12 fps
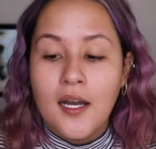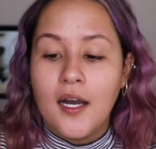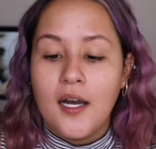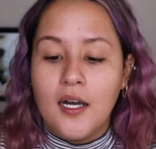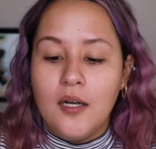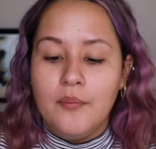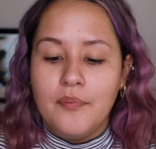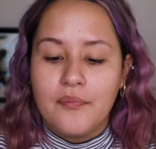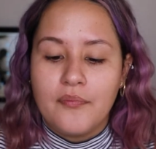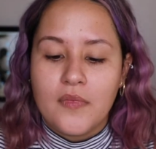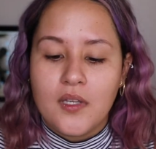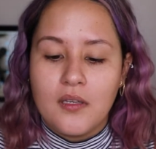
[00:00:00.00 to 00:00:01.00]

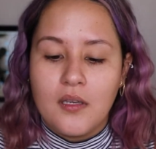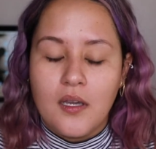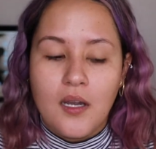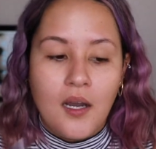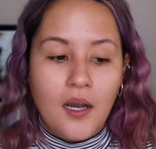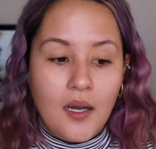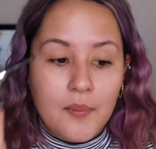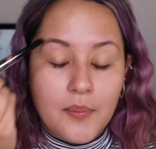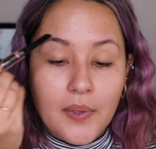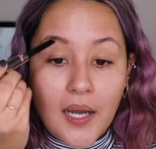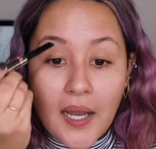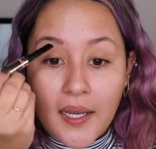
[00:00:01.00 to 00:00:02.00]

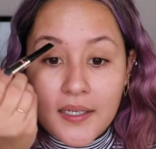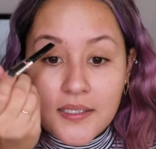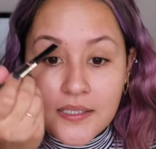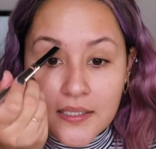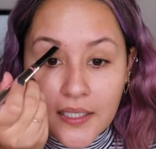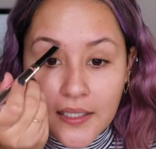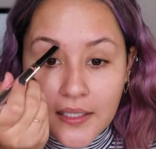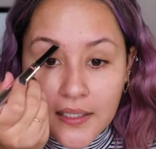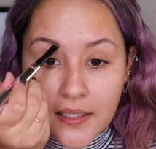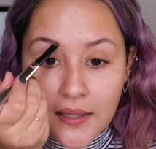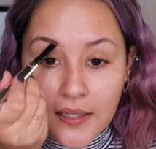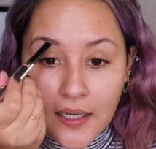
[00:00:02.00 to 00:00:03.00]
But I had
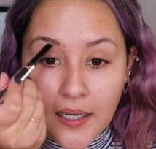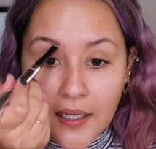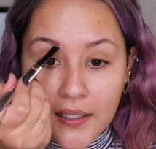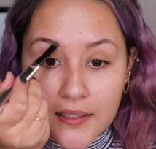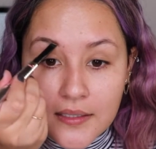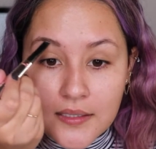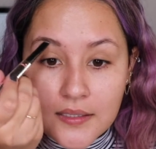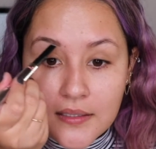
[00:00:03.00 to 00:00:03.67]
decided that